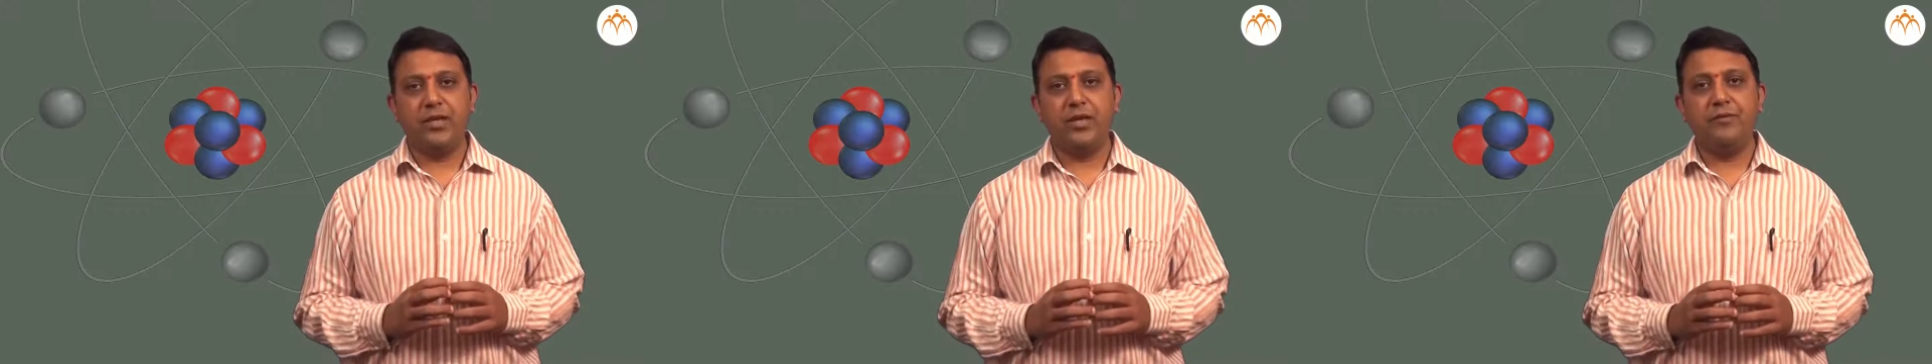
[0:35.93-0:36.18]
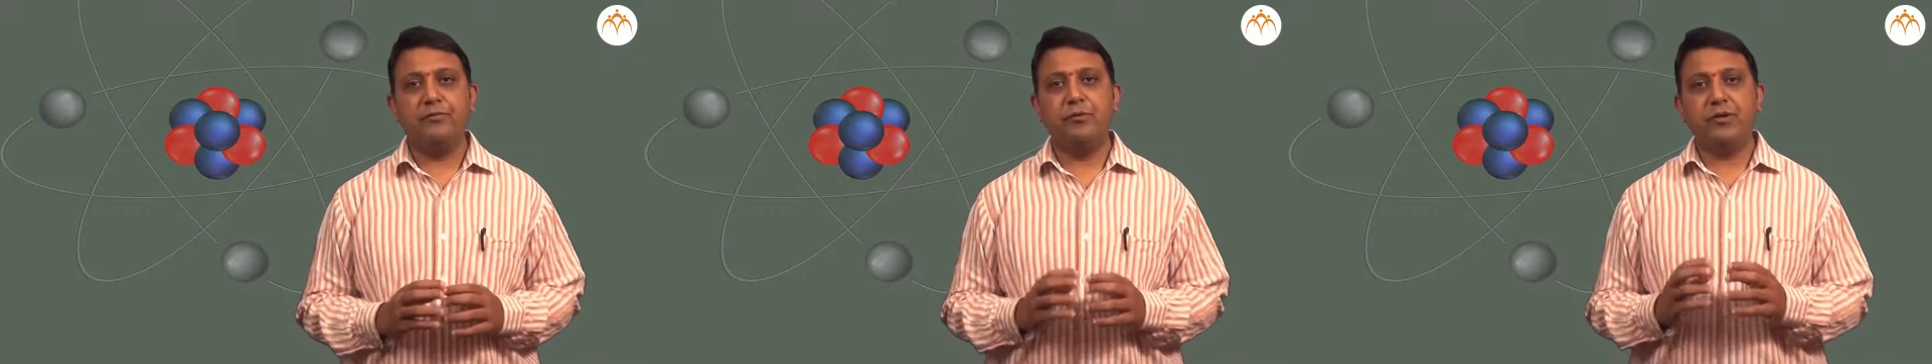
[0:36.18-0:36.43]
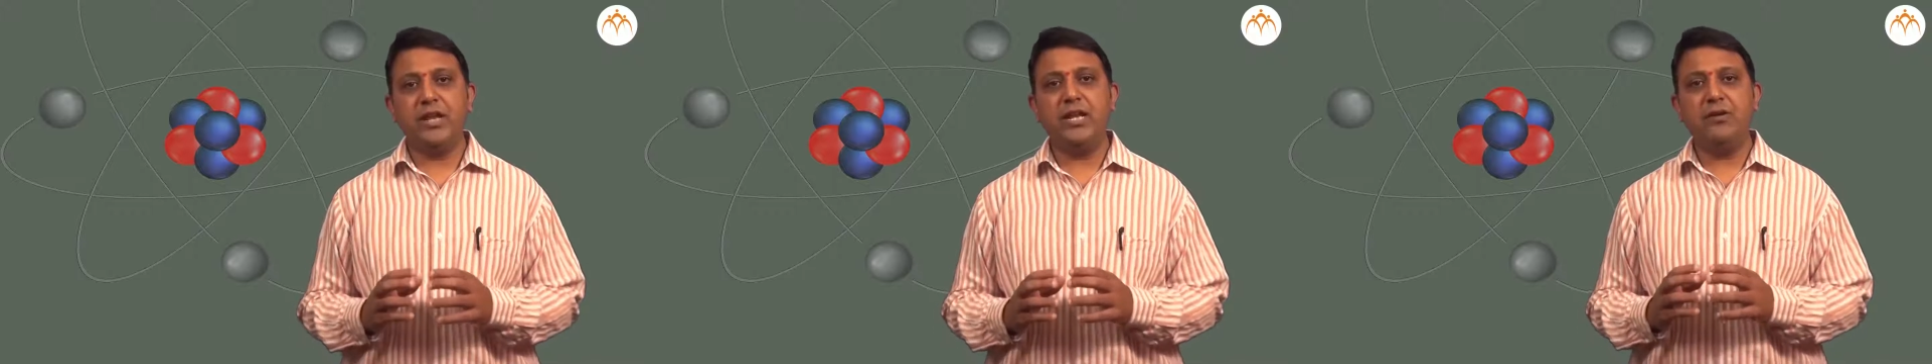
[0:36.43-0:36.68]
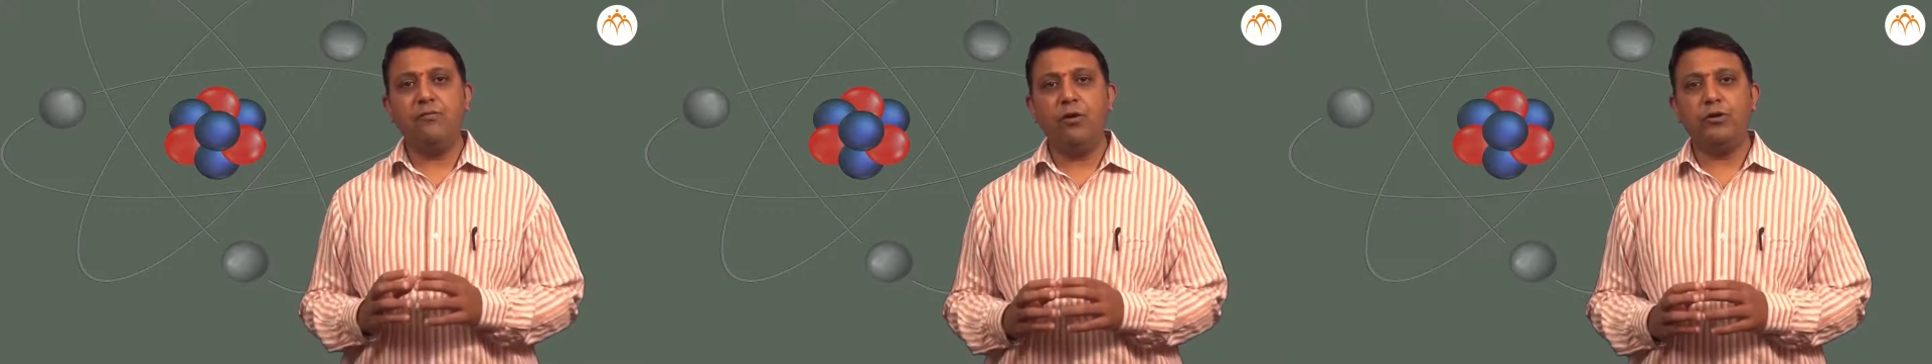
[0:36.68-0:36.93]
If you
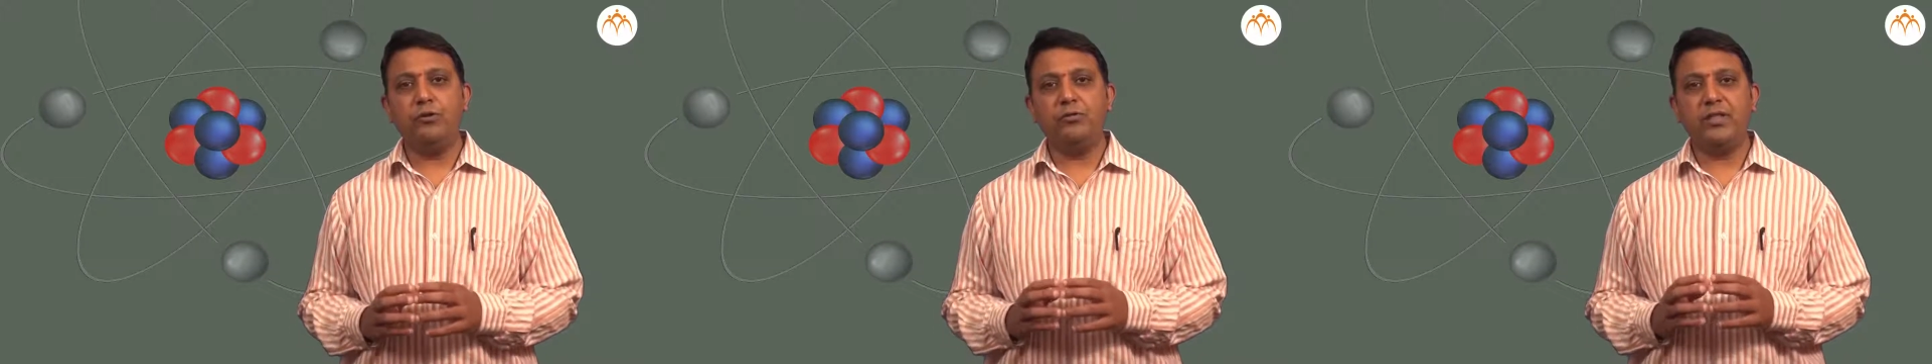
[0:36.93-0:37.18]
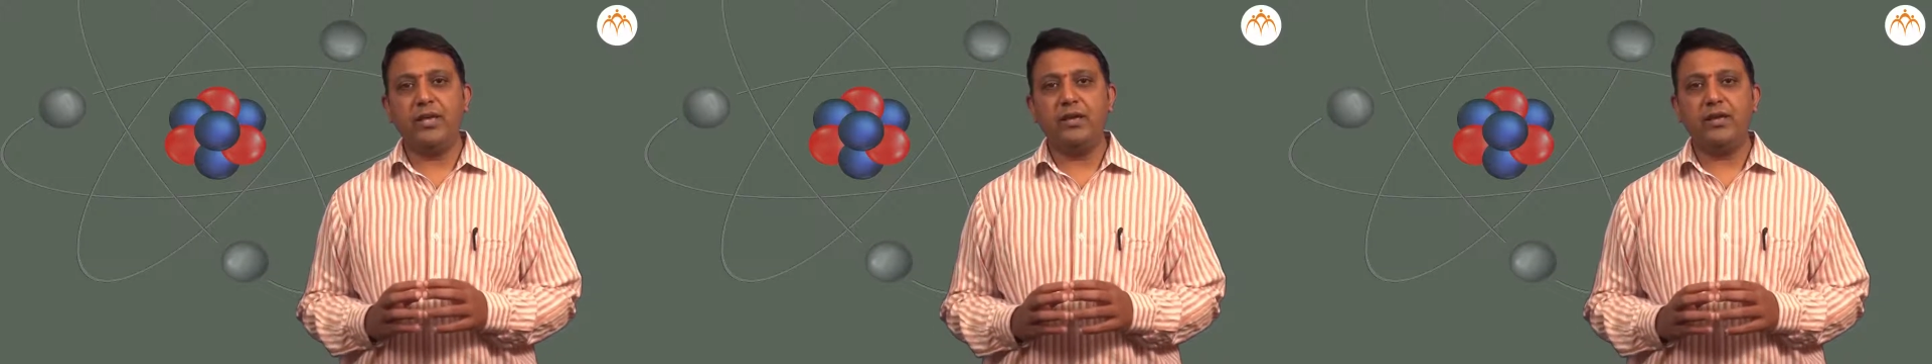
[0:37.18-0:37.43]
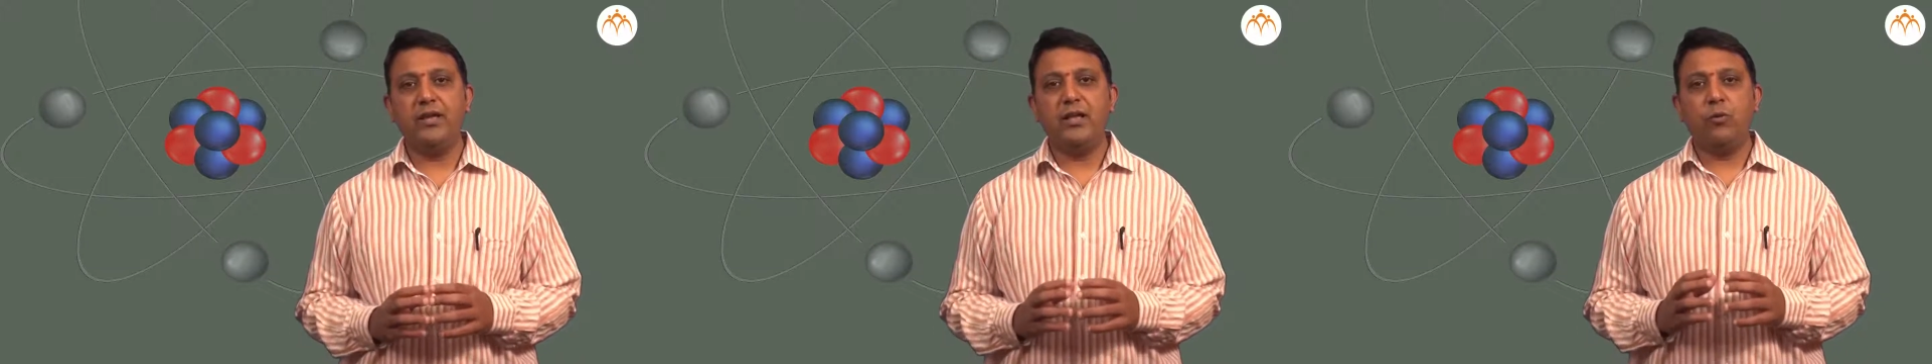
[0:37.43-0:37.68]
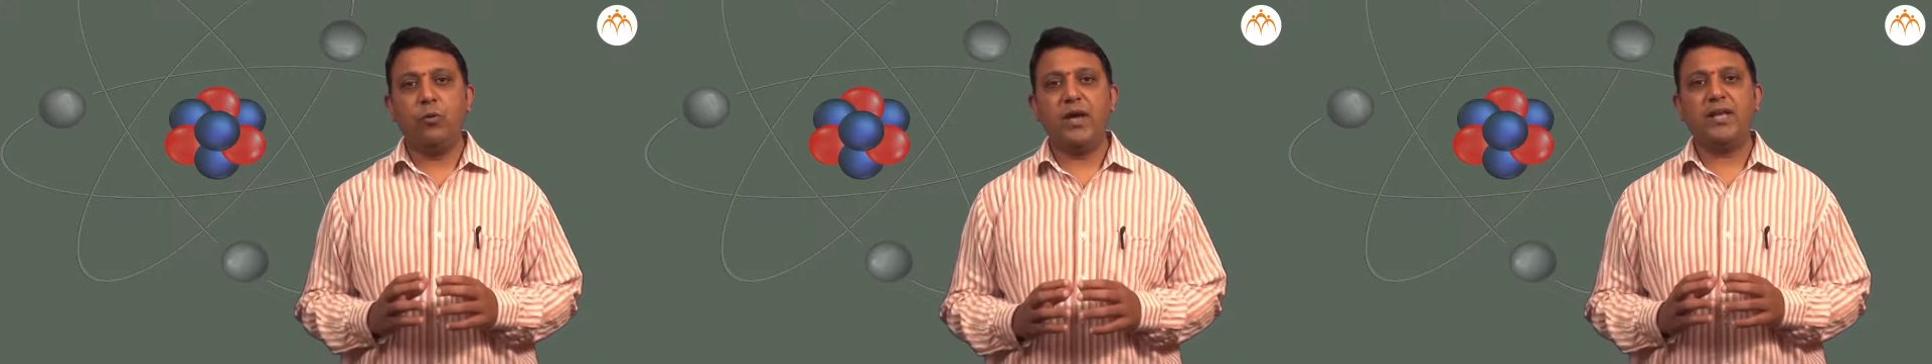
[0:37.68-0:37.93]
really want to think
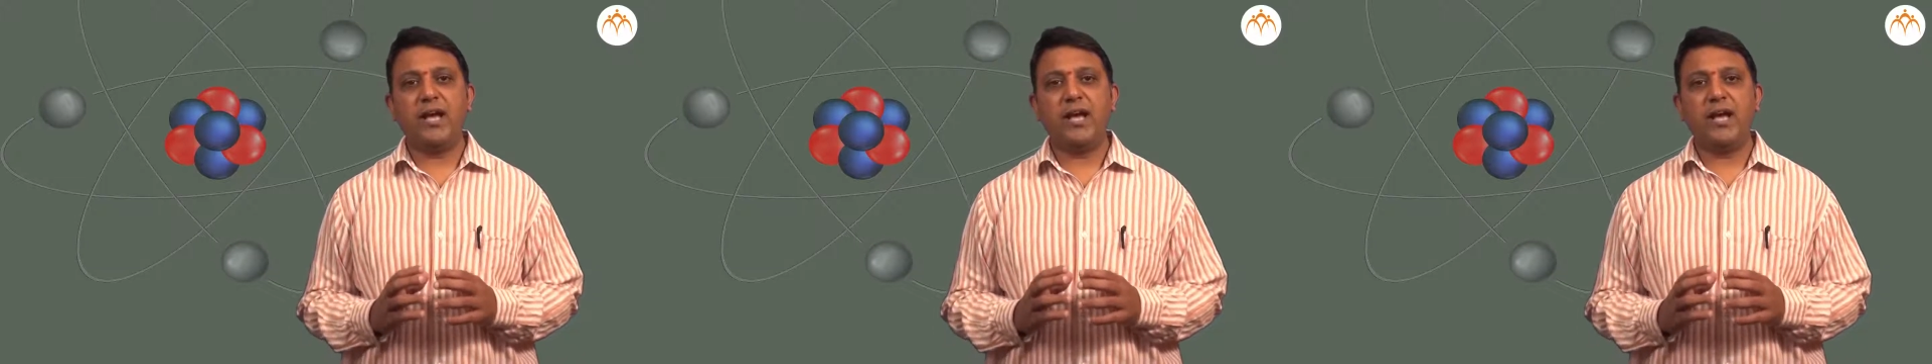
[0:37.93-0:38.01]
why